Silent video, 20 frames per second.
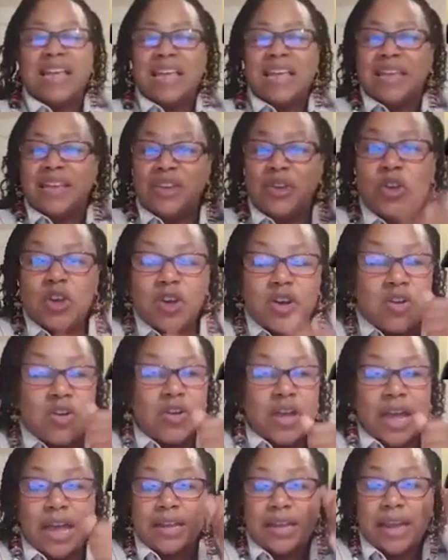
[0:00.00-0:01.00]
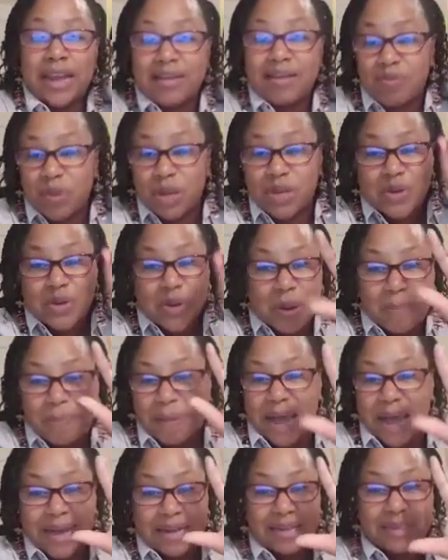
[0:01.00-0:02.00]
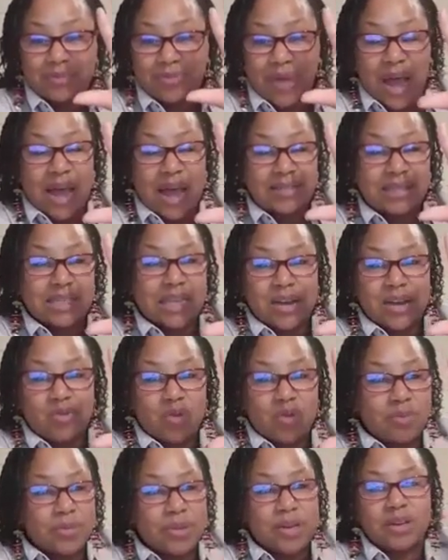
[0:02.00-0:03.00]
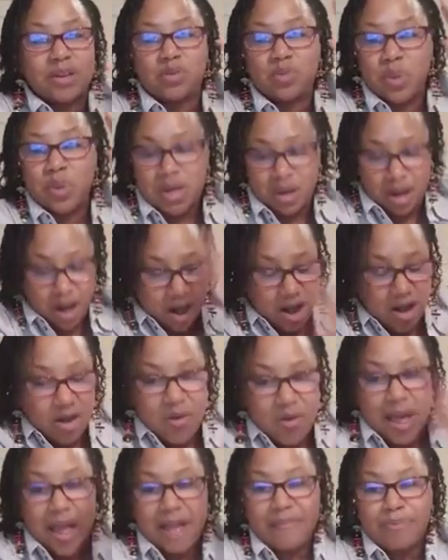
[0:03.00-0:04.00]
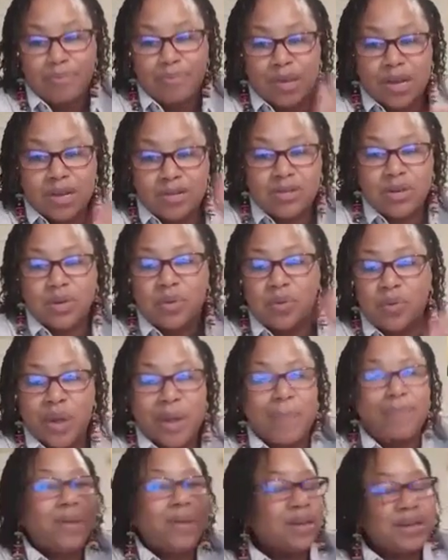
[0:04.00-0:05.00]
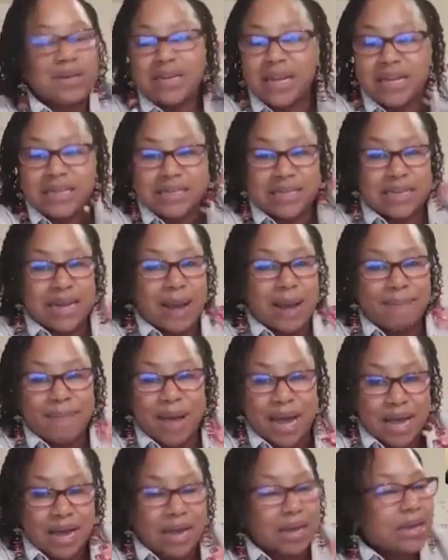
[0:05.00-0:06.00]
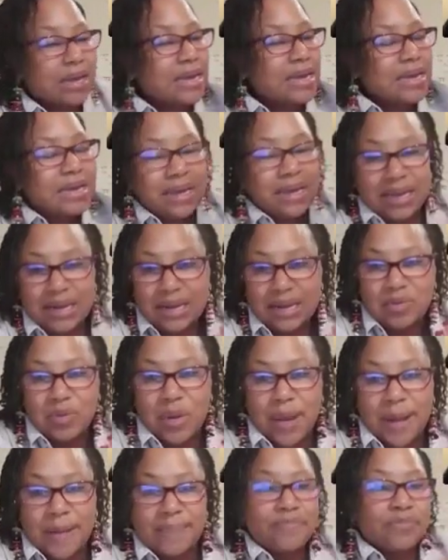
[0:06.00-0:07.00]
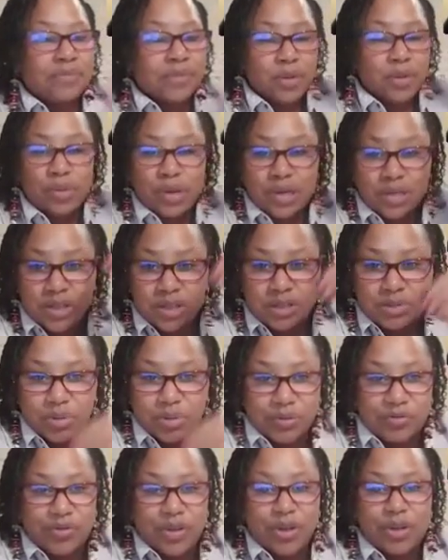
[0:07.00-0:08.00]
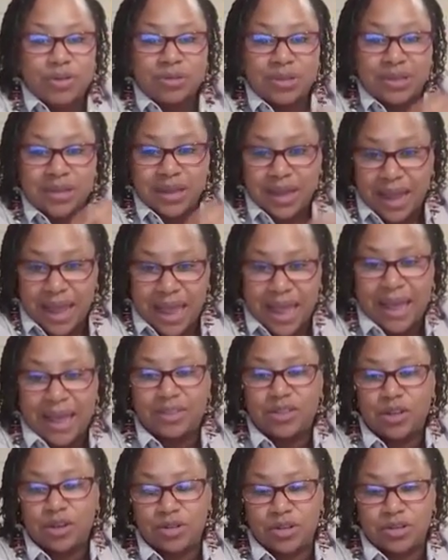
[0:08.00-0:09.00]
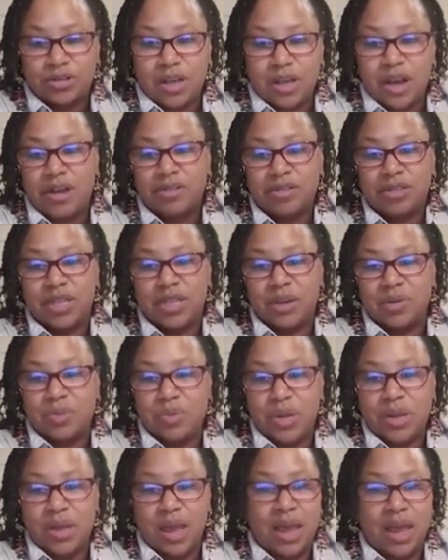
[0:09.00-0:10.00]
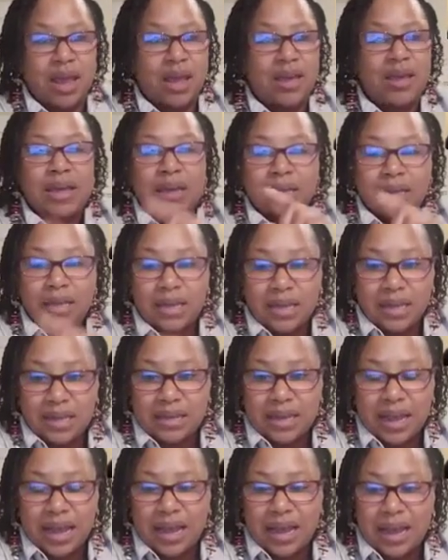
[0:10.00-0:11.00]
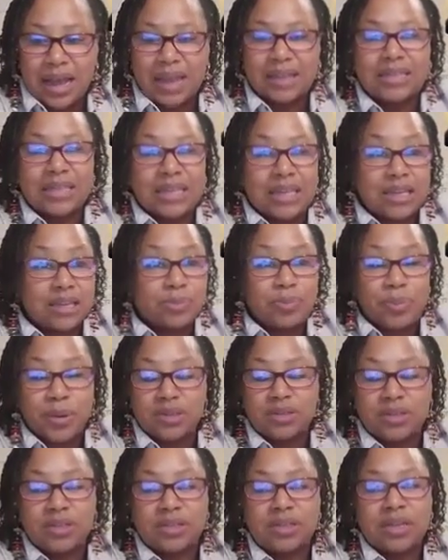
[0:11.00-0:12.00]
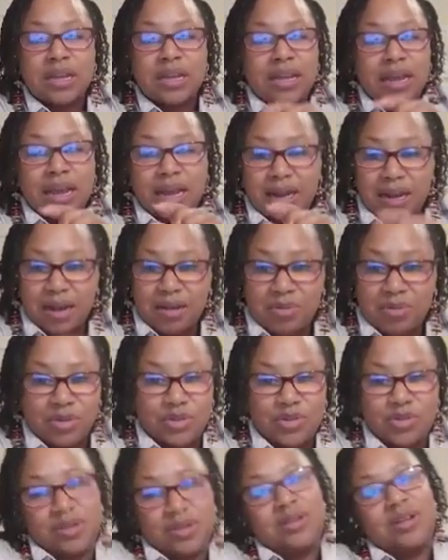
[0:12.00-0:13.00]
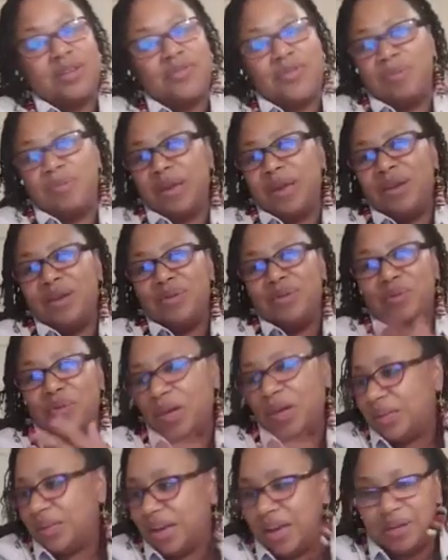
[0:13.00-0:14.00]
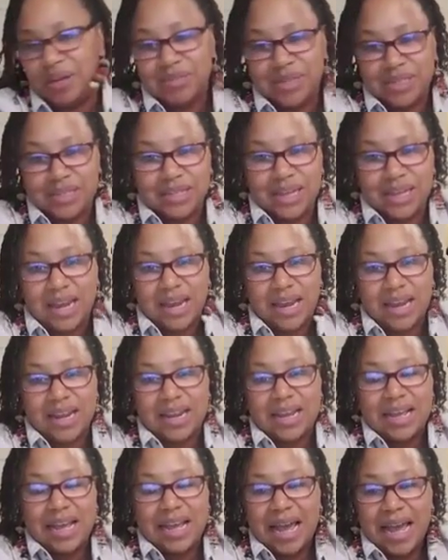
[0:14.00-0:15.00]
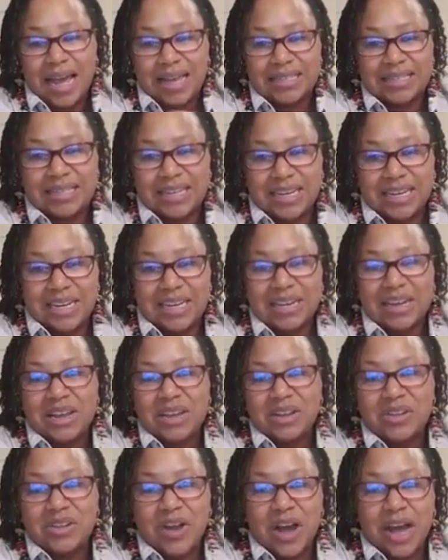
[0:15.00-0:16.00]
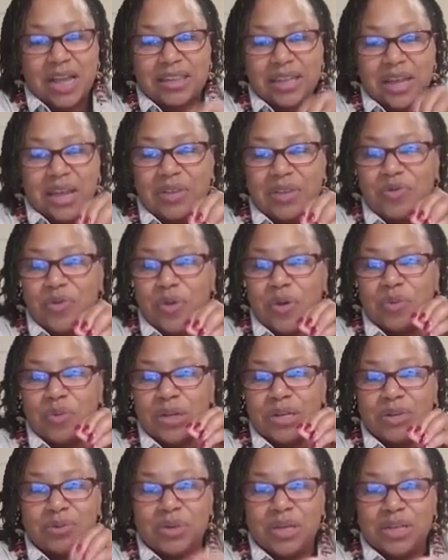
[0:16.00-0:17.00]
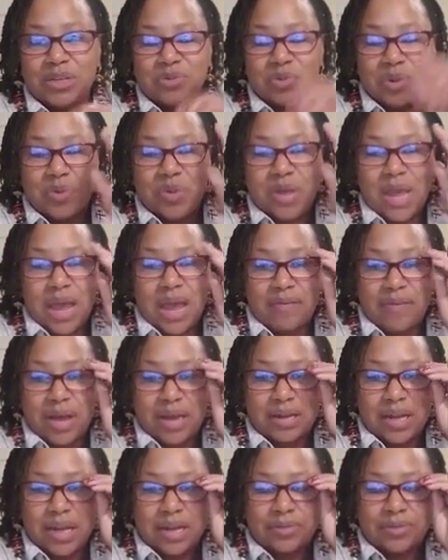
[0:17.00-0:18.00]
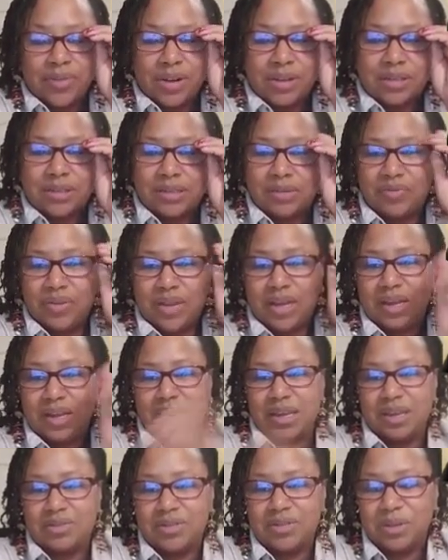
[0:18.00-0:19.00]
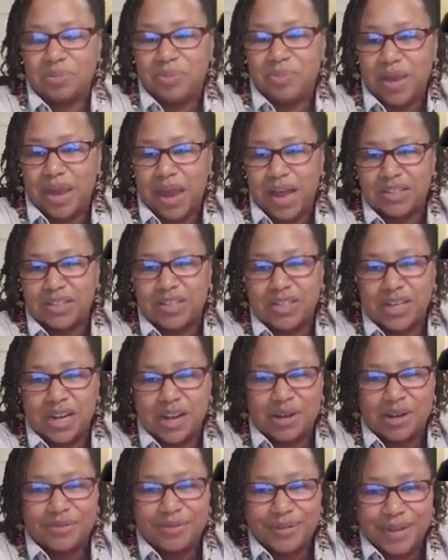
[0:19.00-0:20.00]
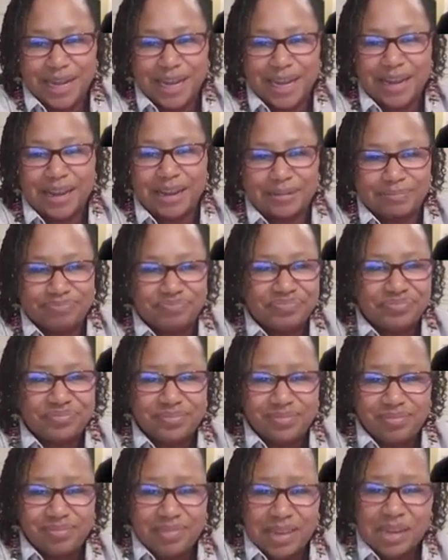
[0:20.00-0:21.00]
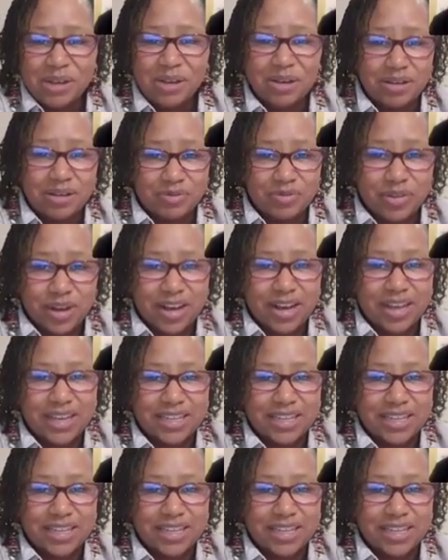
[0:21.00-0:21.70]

When you apply this 5-second rule, because we all have we're millionaires in our mind. Anyway, we just refuse to act on the thoughts that we have. Keith, I see his pictures, and I want you to cook for me one day. I'm just saying. I see, I think when we have our next Fearless event, Keith should be our chef and cook for us.